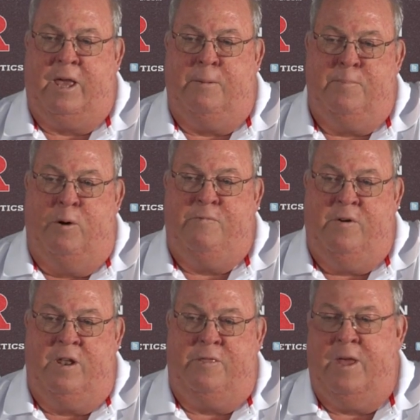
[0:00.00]
can poke
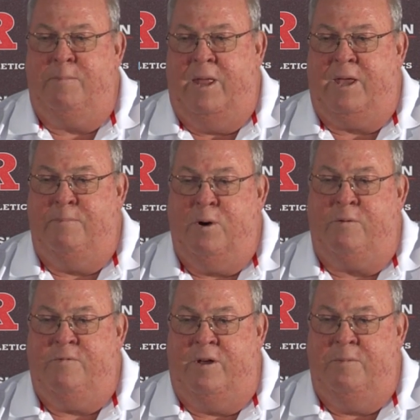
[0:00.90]
fun at them, and they can
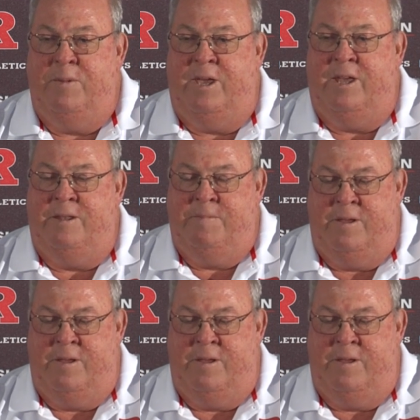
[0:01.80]
poke fun at me.